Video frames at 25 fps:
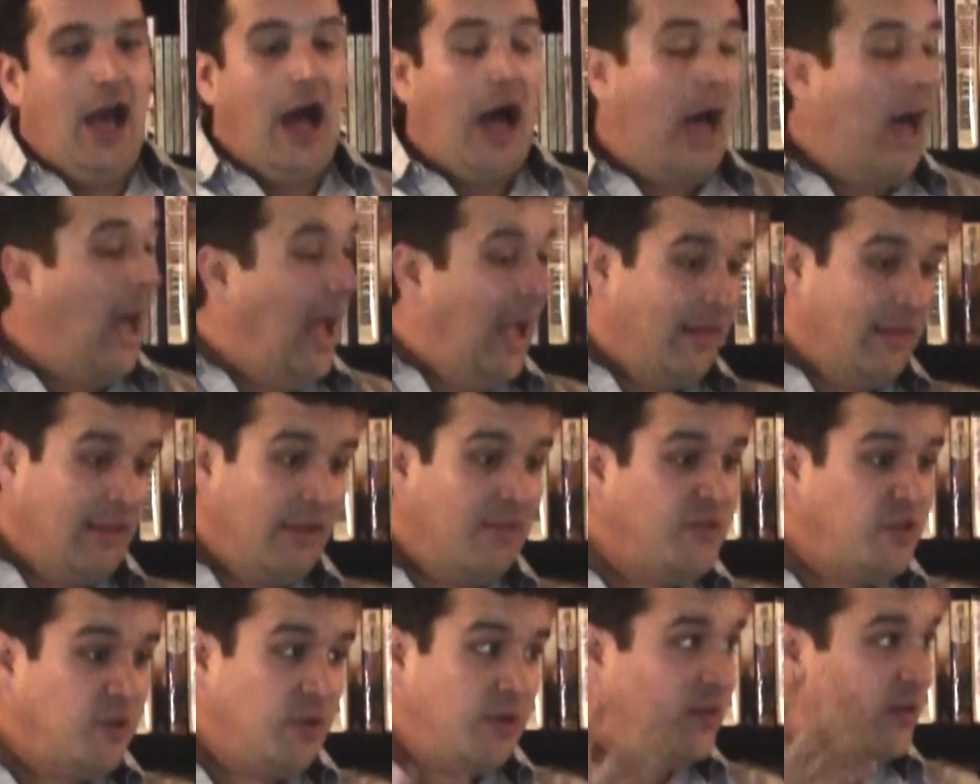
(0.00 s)
I
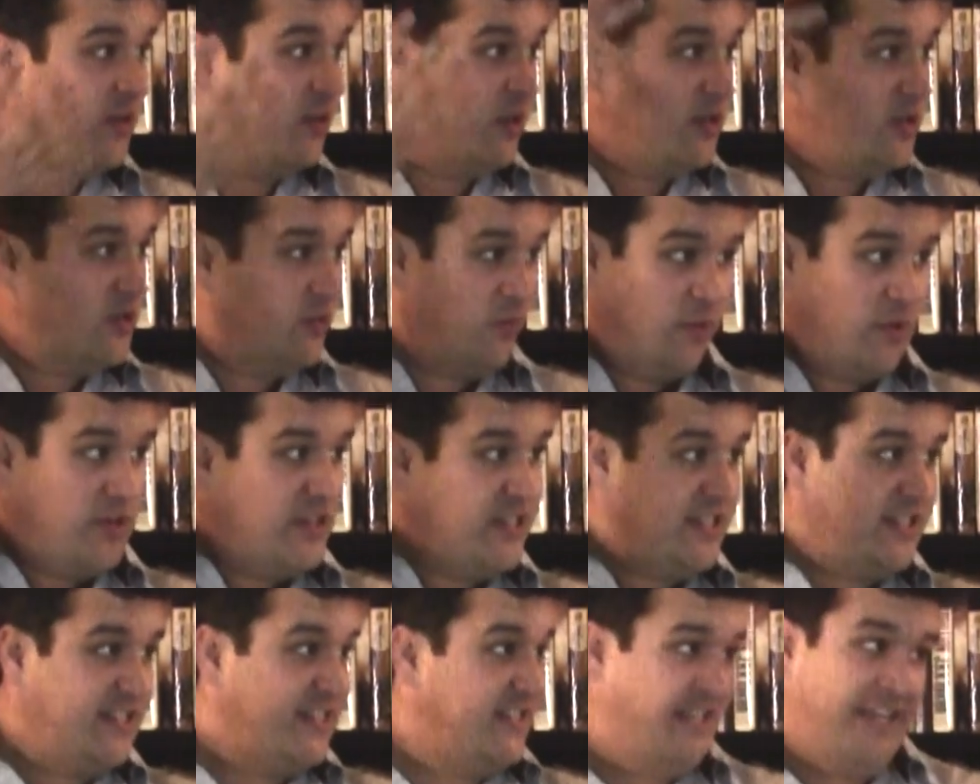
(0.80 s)
love doing creature
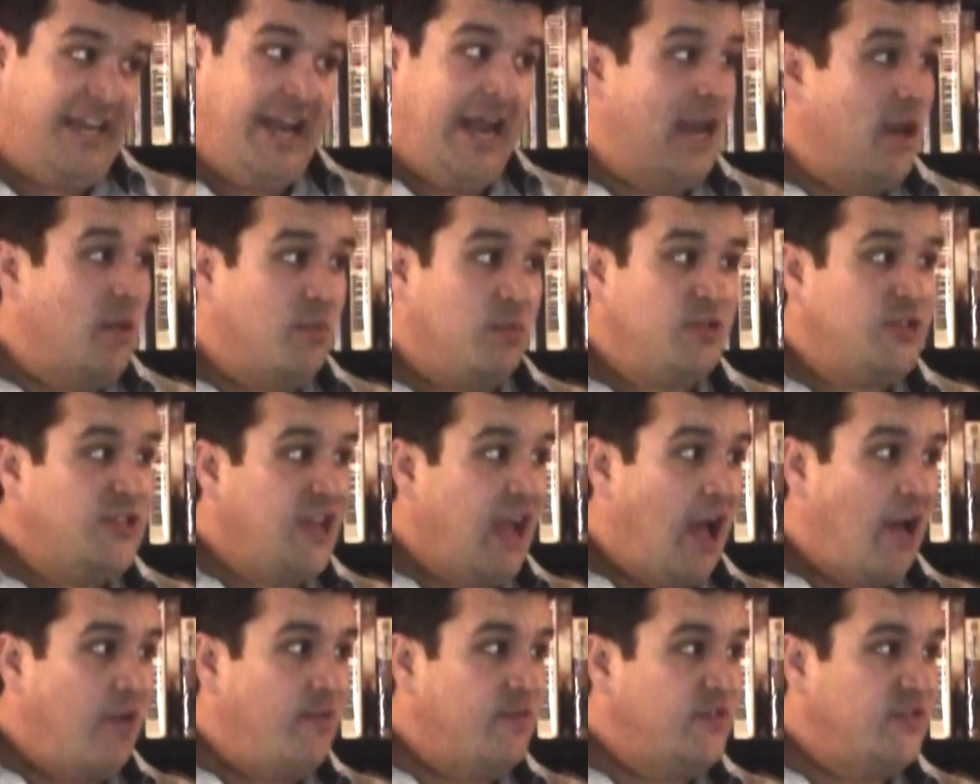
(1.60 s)
voices and animal
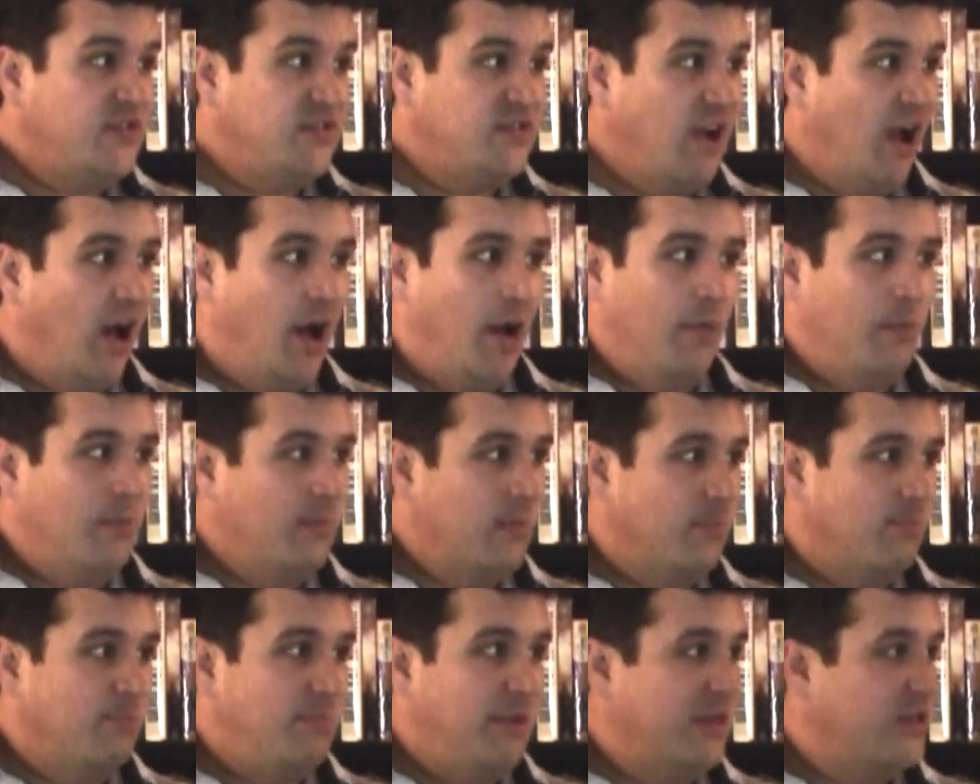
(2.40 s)
sounds.
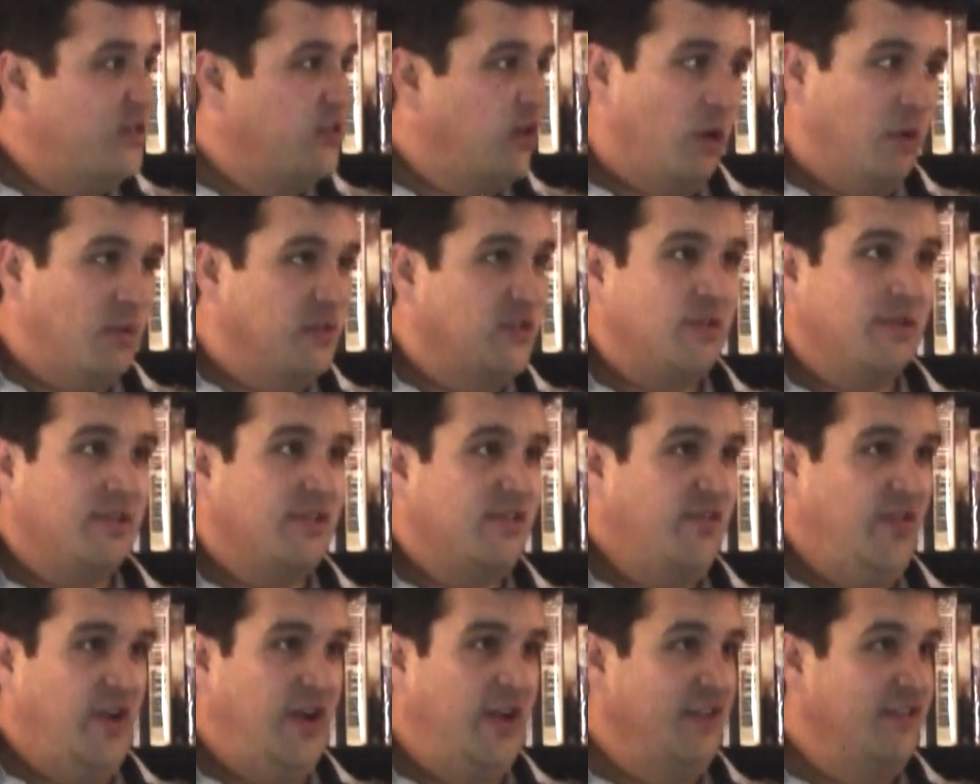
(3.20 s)
Um, pigs are always
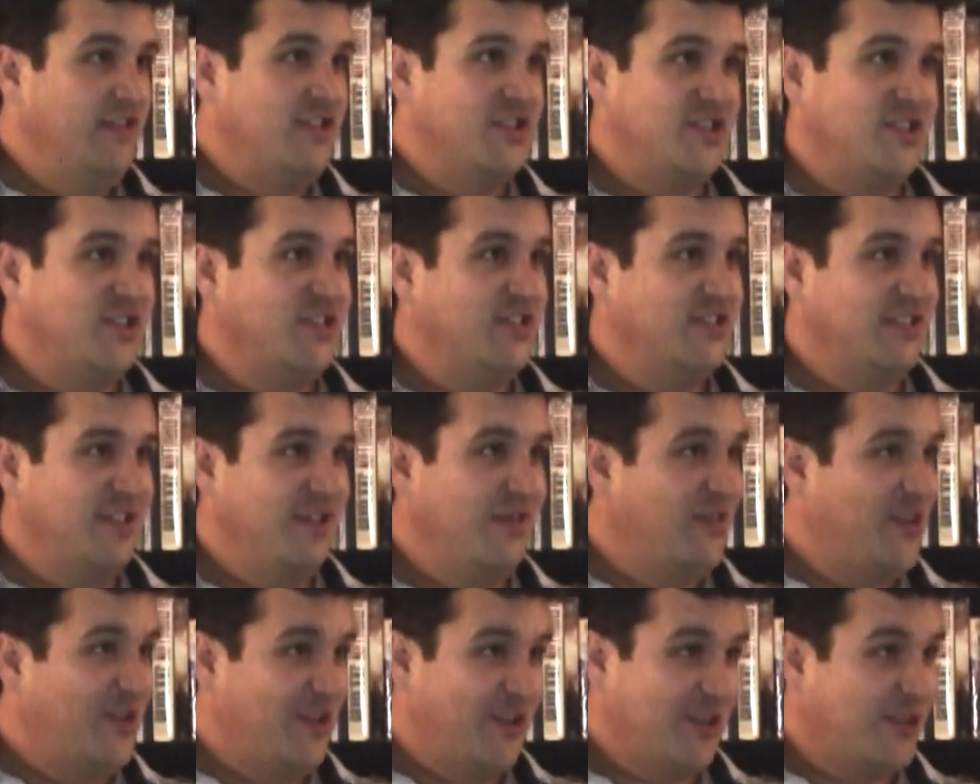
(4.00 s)
really fun because
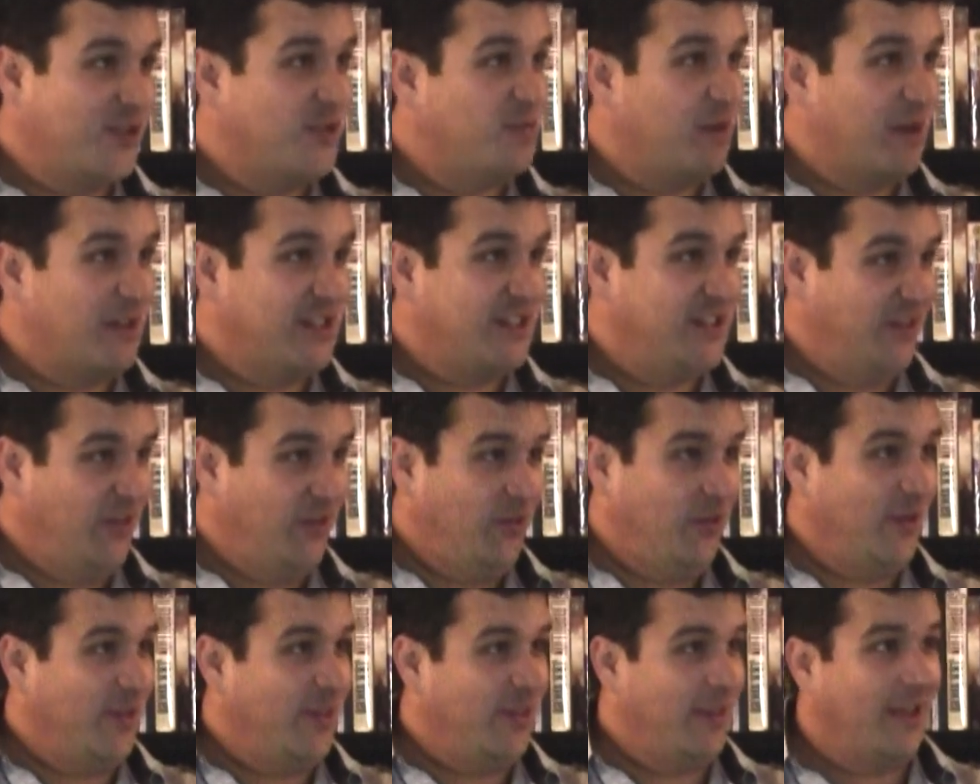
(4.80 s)
they're very
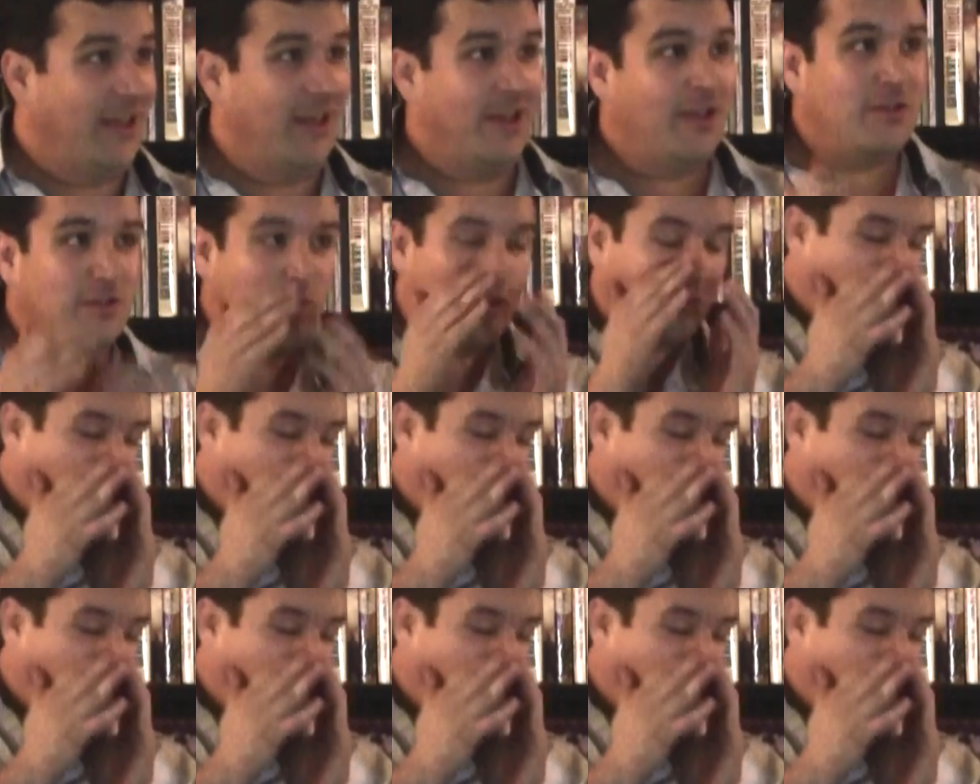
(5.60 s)
expressive with the,